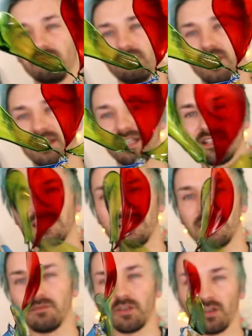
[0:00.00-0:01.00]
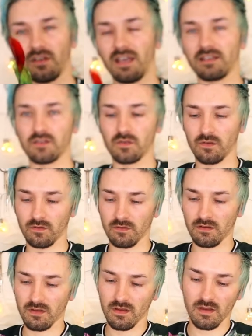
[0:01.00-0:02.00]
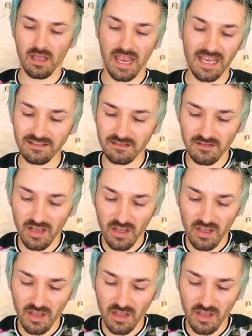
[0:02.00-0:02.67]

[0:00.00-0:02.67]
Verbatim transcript: Whether you can see them or not, I don't know. And